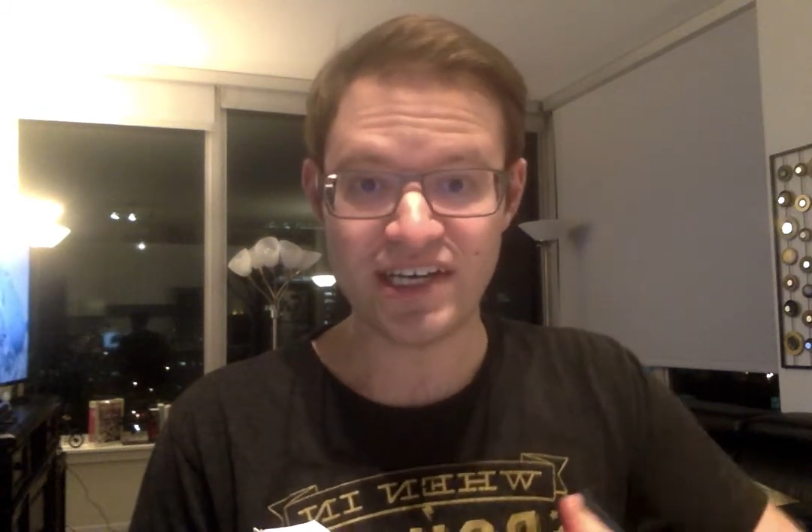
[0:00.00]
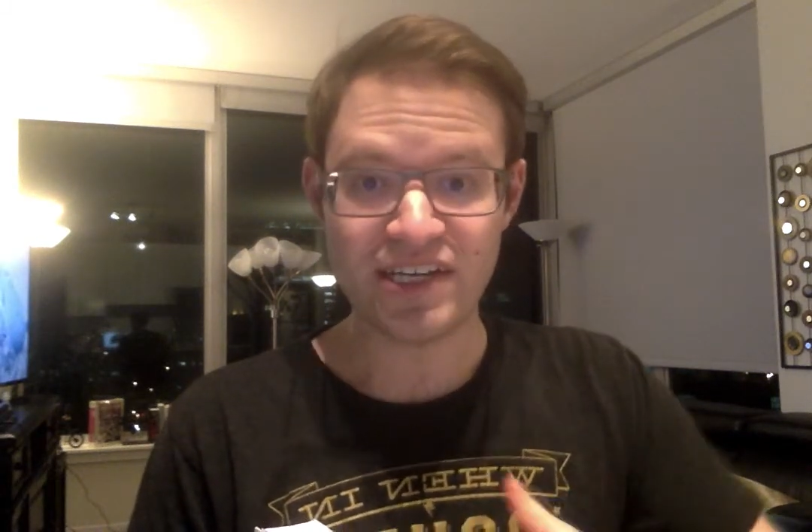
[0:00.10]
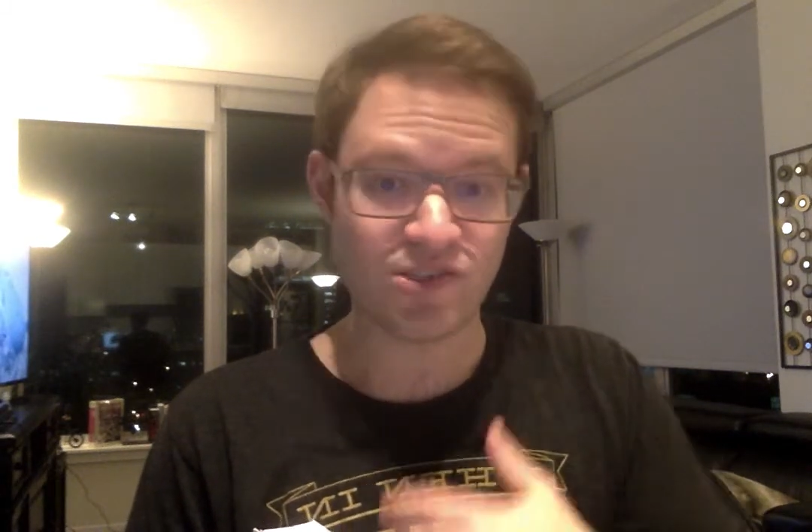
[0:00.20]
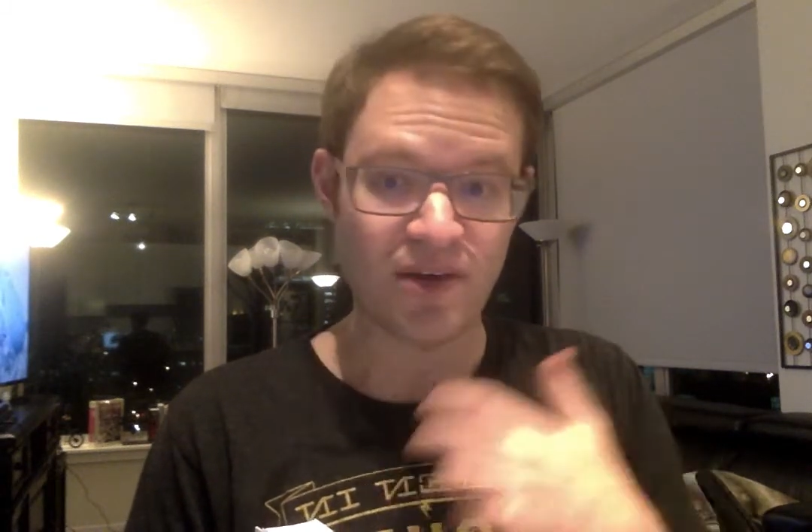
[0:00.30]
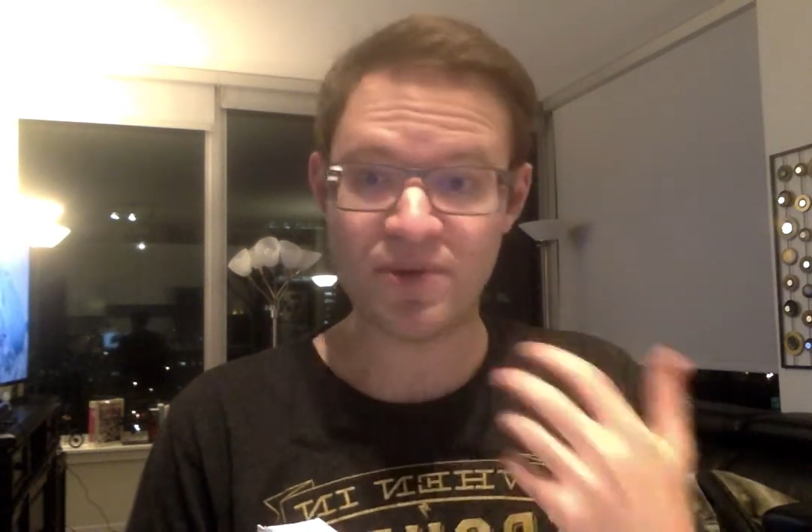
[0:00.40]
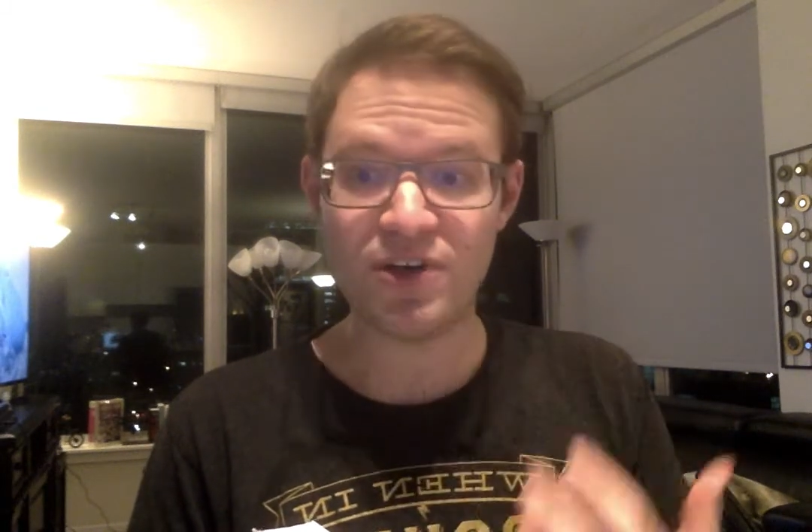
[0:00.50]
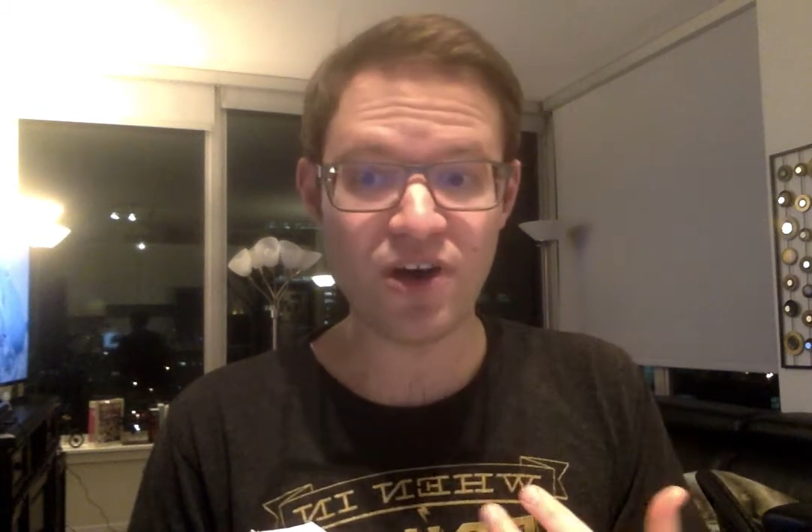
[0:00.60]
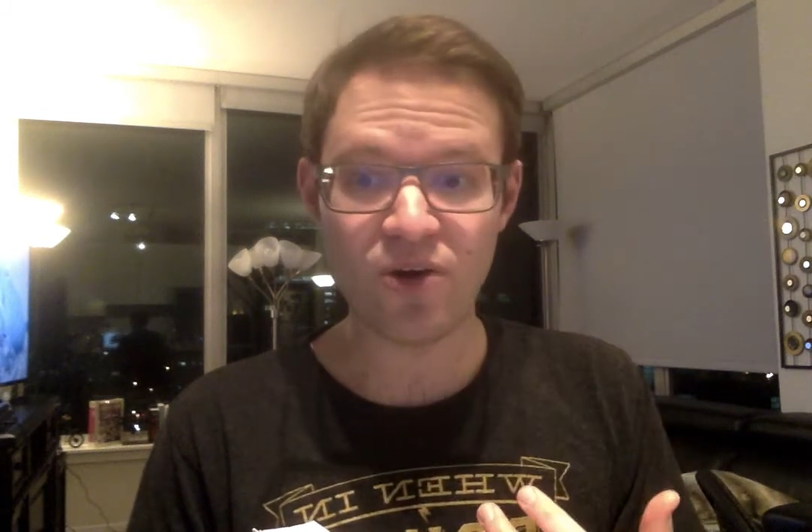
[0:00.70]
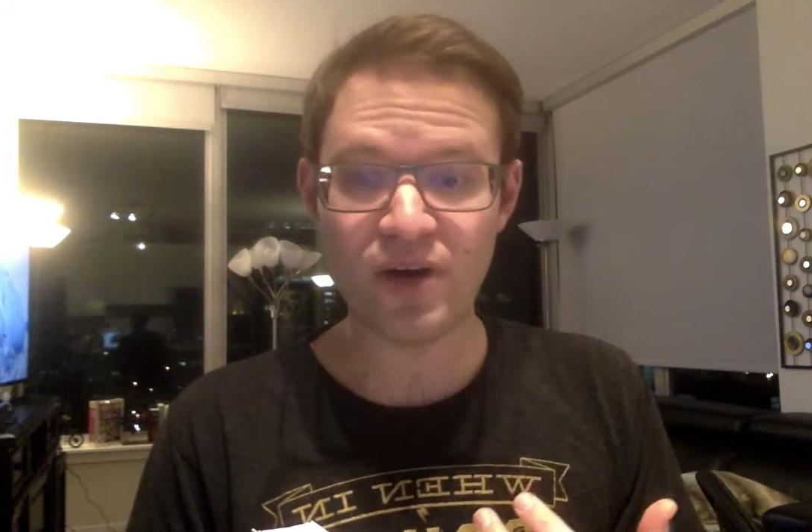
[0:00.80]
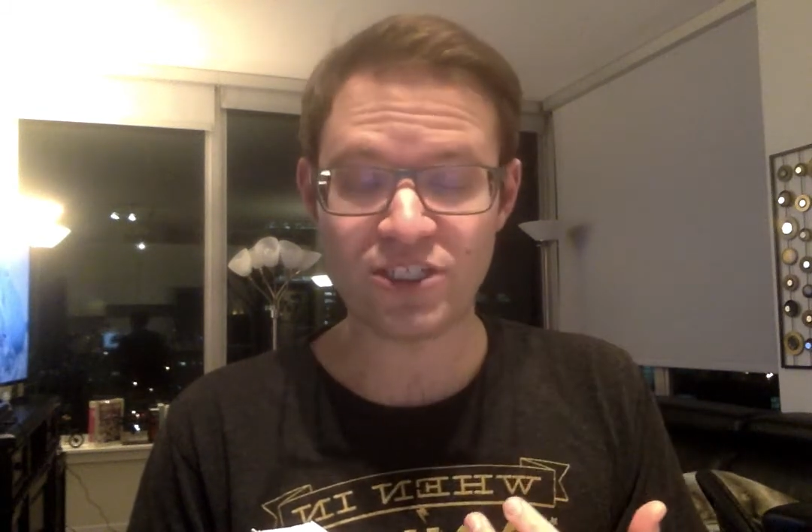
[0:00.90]
So I'm in
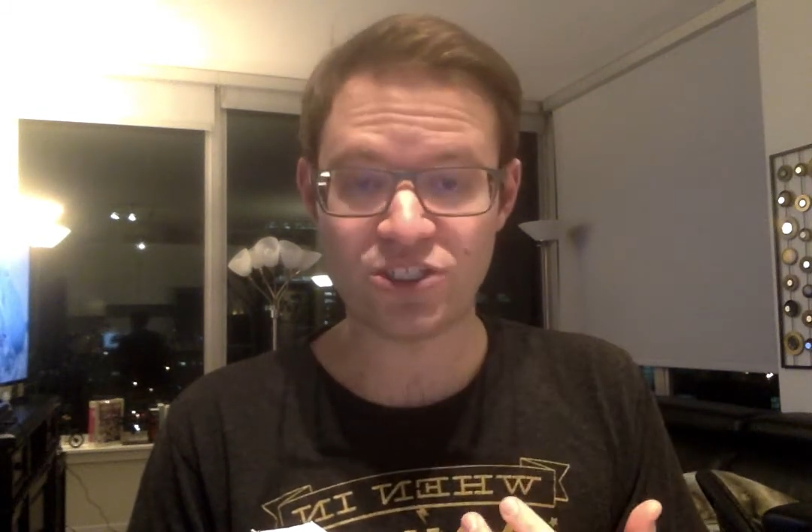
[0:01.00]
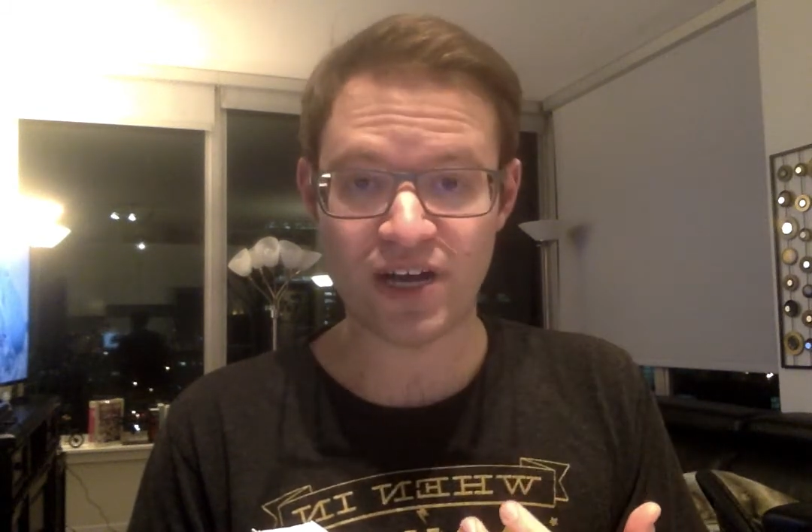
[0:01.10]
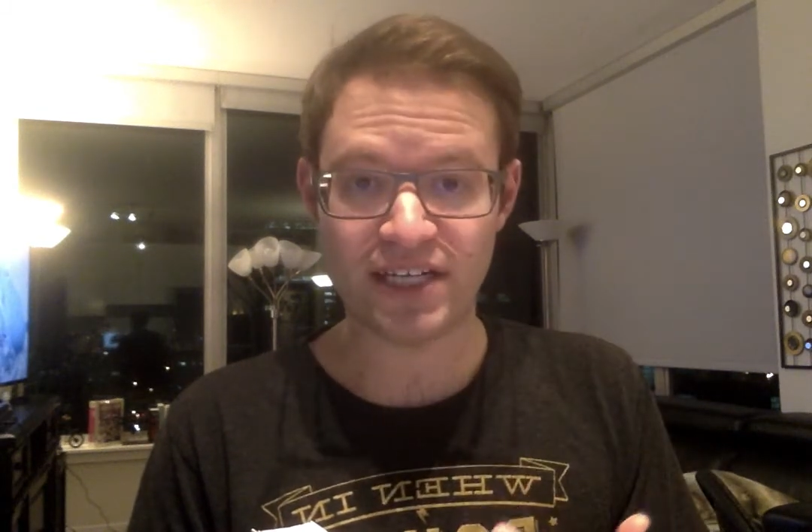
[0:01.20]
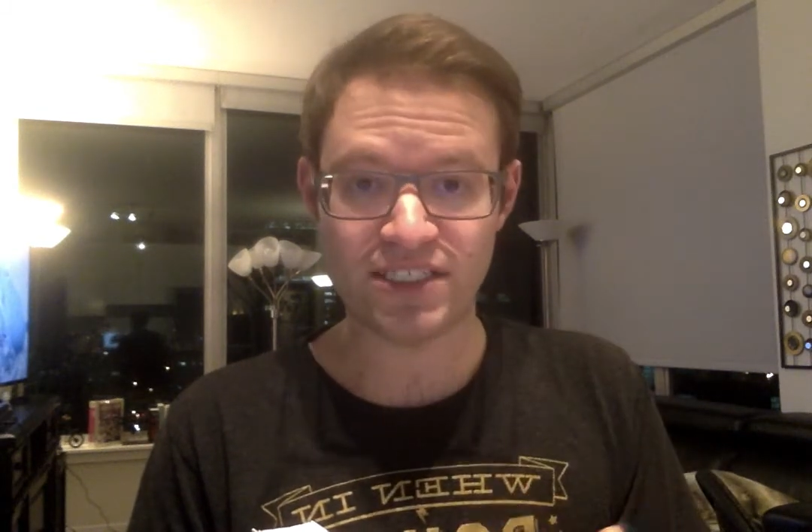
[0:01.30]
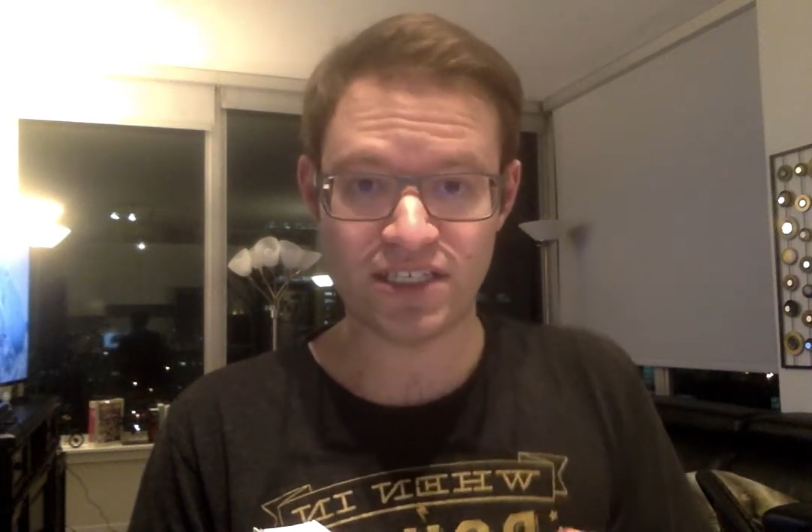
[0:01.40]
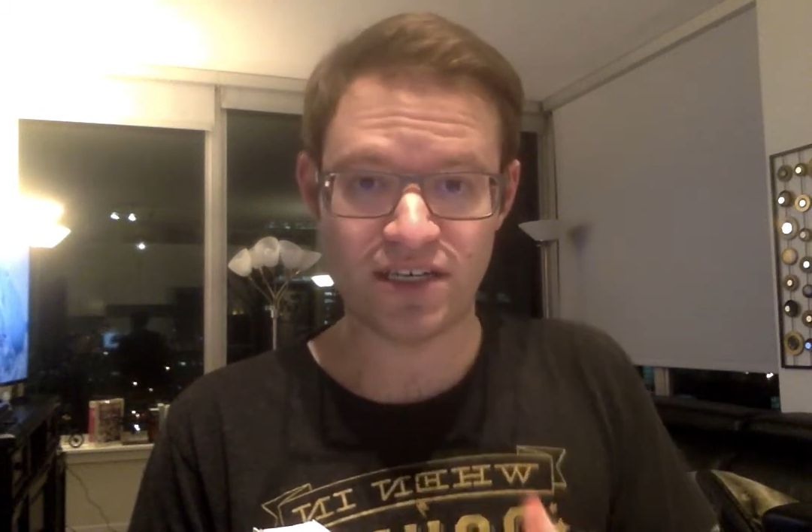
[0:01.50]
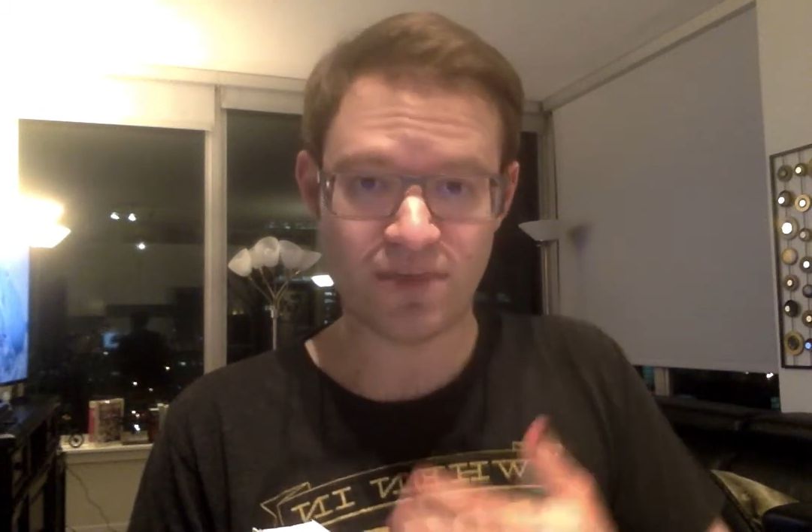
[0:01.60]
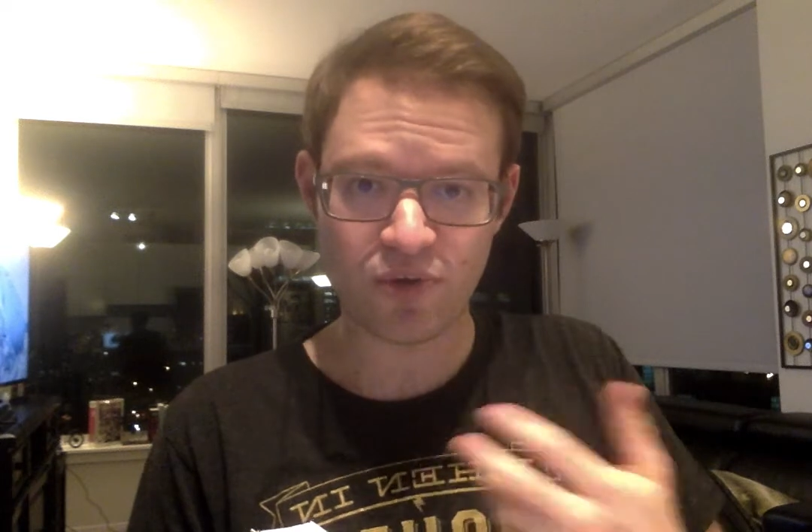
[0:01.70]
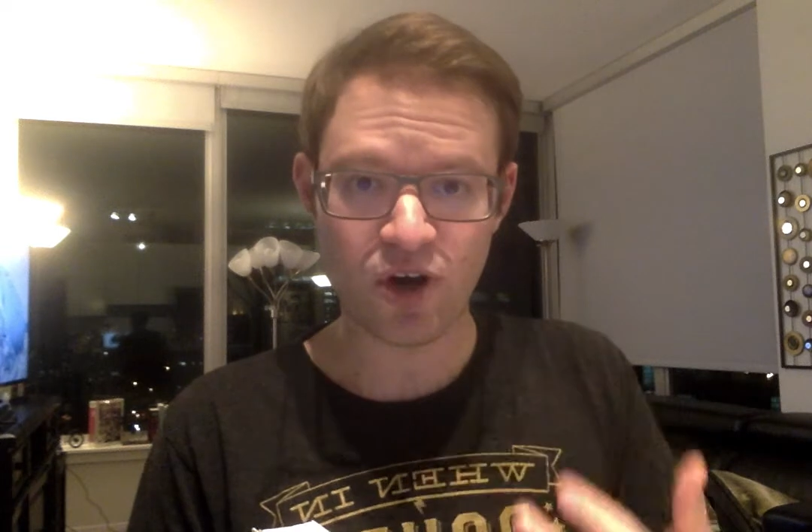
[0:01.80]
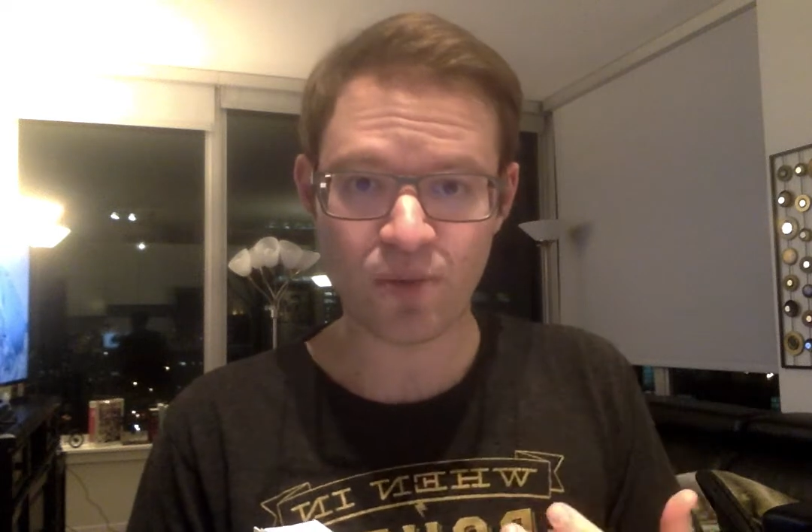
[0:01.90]
no way trying to
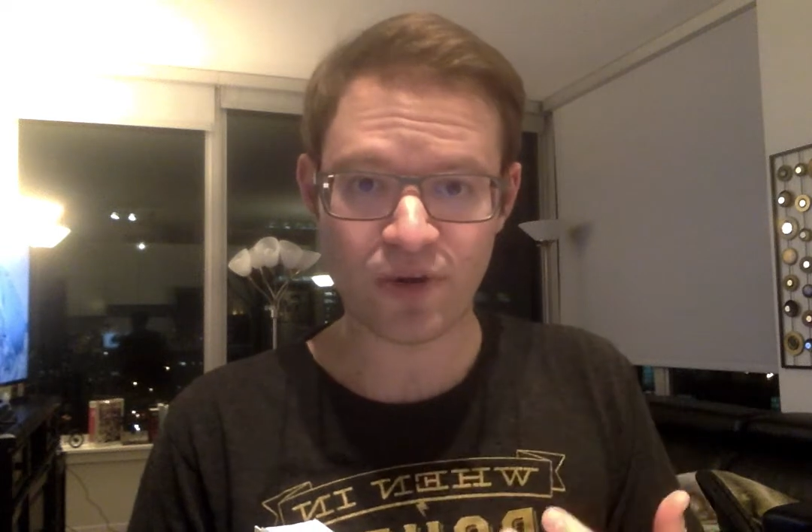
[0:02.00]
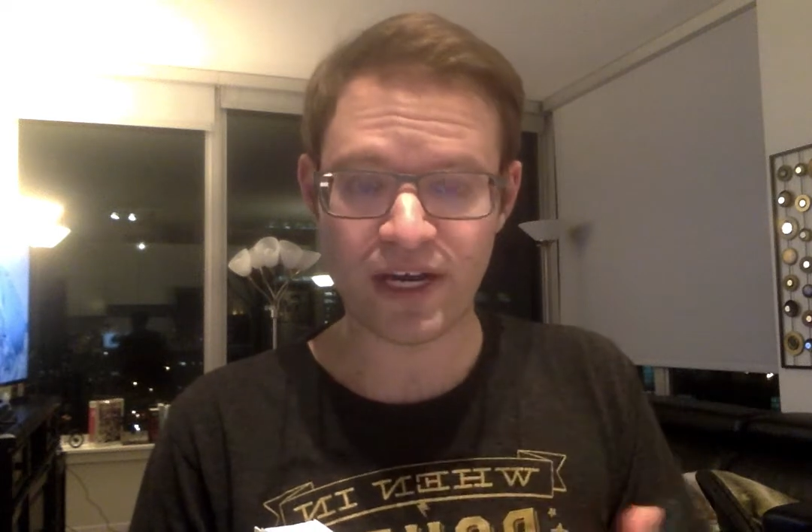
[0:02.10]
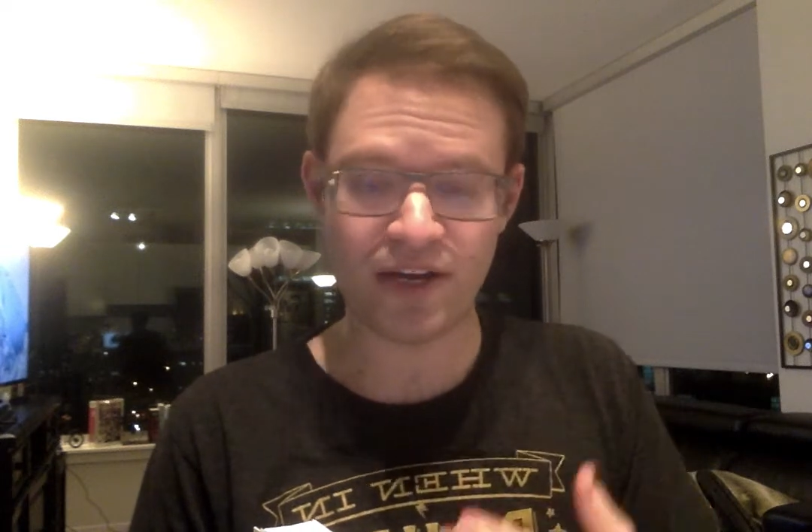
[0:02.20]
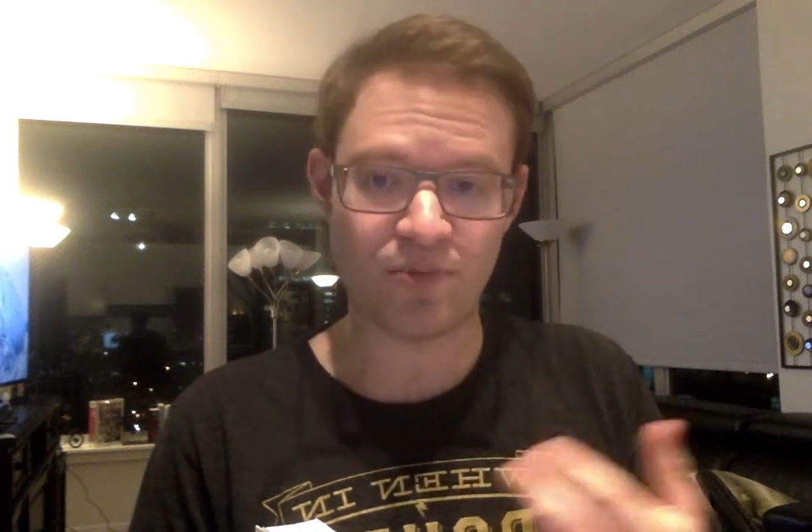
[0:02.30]
appropriate